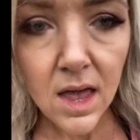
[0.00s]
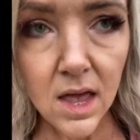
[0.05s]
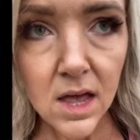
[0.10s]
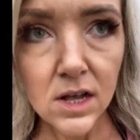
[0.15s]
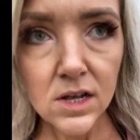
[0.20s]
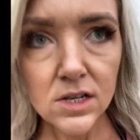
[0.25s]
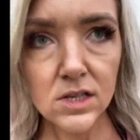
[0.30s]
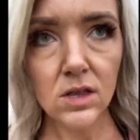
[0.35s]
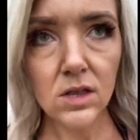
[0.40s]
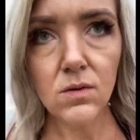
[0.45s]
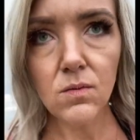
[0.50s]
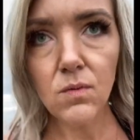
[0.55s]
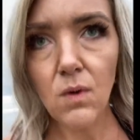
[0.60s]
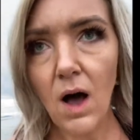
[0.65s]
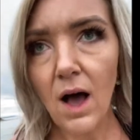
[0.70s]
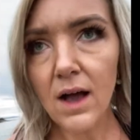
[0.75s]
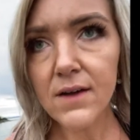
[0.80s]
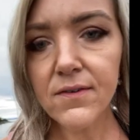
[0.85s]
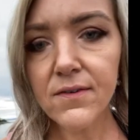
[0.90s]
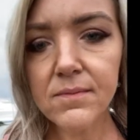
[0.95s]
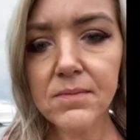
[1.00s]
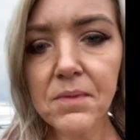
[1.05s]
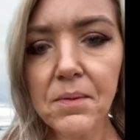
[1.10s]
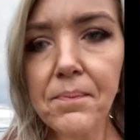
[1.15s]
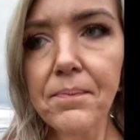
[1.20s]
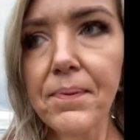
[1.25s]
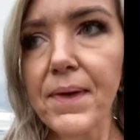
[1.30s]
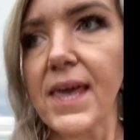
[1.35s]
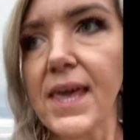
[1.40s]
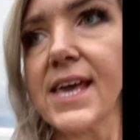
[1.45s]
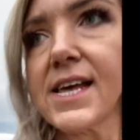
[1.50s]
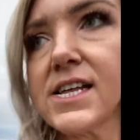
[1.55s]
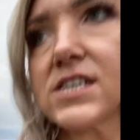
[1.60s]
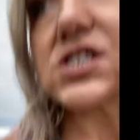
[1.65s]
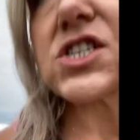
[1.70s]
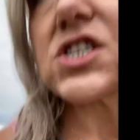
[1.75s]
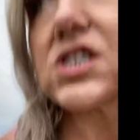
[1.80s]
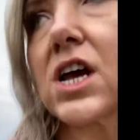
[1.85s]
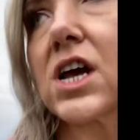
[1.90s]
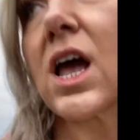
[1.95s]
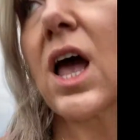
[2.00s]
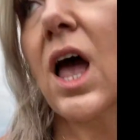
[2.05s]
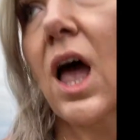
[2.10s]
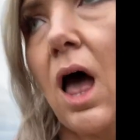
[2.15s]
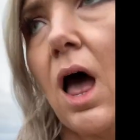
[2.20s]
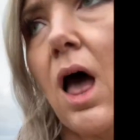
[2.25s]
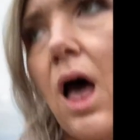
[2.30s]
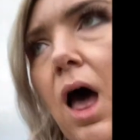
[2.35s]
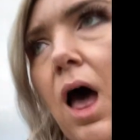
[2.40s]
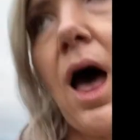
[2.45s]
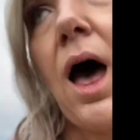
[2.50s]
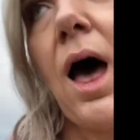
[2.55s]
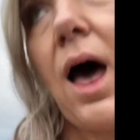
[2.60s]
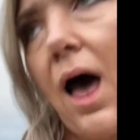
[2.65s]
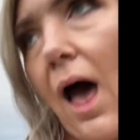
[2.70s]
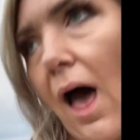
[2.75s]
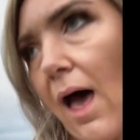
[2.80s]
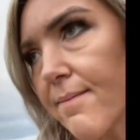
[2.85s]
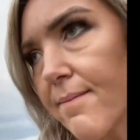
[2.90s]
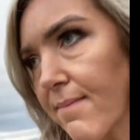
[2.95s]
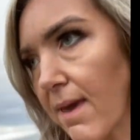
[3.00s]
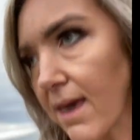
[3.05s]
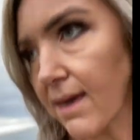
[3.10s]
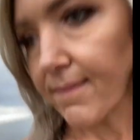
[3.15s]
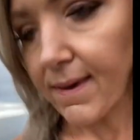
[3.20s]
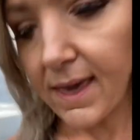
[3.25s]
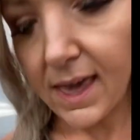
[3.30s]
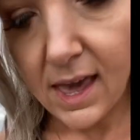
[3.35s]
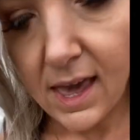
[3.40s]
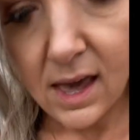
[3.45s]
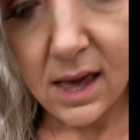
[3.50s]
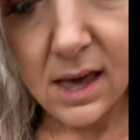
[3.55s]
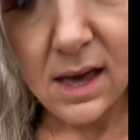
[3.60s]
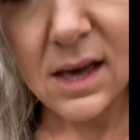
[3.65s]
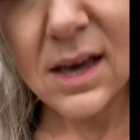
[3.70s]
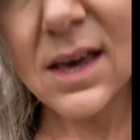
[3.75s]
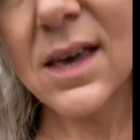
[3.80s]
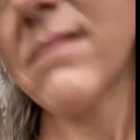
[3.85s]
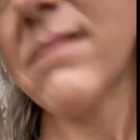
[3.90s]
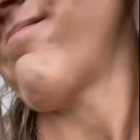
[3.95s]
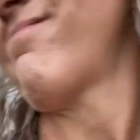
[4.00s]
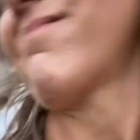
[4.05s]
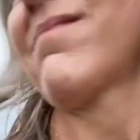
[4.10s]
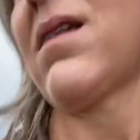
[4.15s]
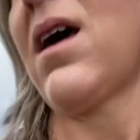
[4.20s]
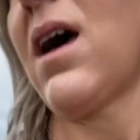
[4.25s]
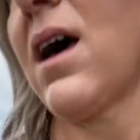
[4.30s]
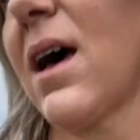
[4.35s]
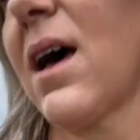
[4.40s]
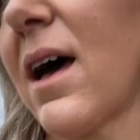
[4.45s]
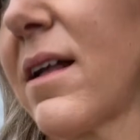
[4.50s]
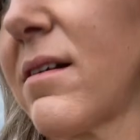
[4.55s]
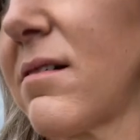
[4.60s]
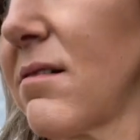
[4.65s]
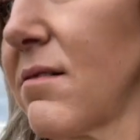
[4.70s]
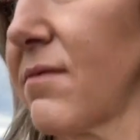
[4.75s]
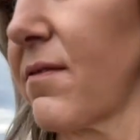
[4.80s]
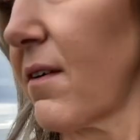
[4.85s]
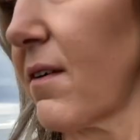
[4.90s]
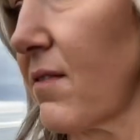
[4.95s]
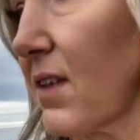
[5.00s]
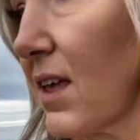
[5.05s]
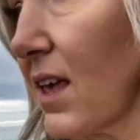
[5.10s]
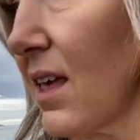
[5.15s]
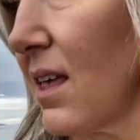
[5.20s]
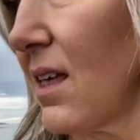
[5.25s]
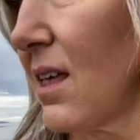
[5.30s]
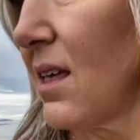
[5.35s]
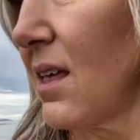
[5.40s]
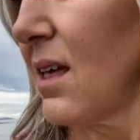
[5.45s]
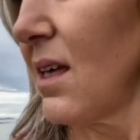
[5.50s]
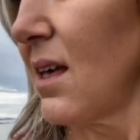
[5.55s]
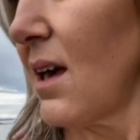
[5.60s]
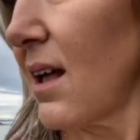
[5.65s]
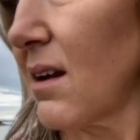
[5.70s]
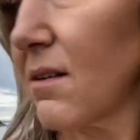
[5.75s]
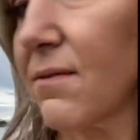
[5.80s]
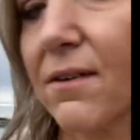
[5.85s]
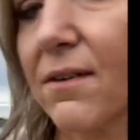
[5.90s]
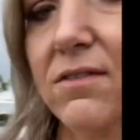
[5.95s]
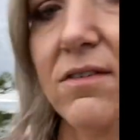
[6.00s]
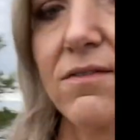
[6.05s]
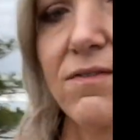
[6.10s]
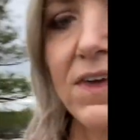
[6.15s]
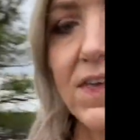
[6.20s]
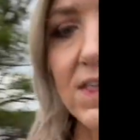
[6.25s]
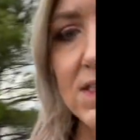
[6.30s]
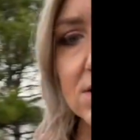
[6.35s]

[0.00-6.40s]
So the walk from the beach, maybe 150 feet.